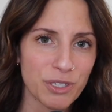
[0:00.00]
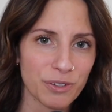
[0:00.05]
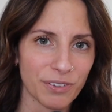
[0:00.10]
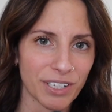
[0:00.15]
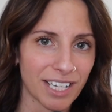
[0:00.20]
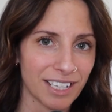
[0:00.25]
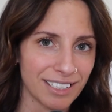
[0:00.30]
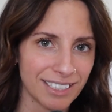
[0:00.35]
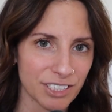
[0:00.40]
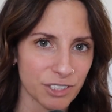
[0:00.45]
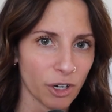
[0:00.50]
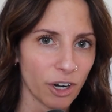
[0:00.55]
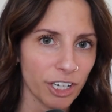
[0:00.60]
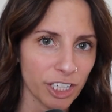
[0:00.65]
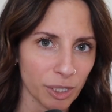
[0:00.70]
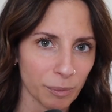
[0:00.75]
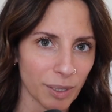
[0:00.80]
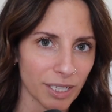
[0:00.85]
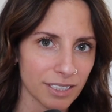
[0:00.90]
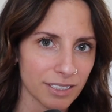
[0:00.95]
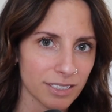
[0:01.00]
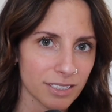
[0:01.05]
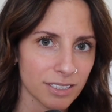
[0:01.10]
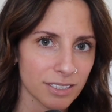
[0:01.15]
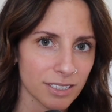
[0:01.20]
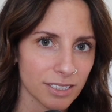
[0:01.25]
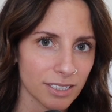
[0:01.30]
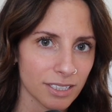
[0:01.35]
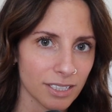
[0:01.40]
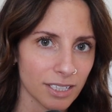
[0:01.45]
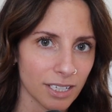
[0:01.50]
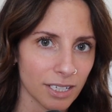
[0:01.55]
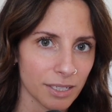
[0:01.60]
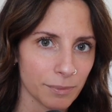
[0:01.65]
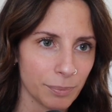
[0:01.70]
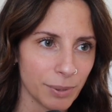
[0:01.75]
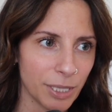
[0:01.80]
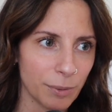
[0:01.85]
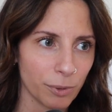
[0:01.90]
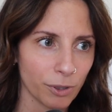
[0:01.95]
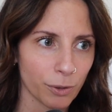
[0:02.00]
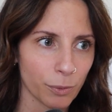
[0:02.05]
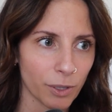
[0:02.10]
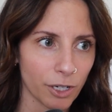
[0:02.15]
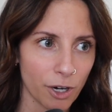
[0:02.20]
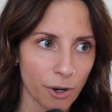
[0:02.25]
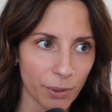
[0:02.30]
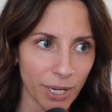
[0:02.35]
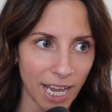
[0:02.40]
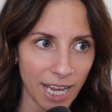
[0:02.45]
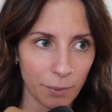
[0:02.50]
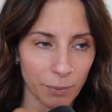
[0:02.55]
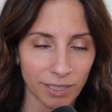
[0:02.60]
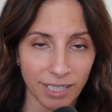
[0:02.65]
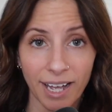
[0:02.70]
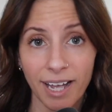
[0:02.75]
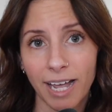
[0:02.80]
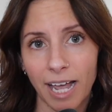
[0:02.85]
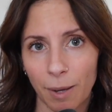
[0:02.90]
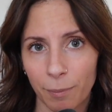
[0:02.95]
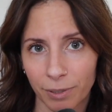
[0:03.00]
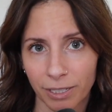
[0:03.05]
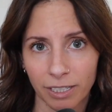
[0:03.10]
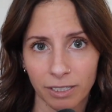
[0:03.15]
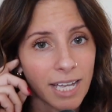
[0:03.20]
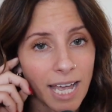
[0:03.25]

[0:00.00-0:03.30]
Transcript: of it and these arguments, people were okay with that happening.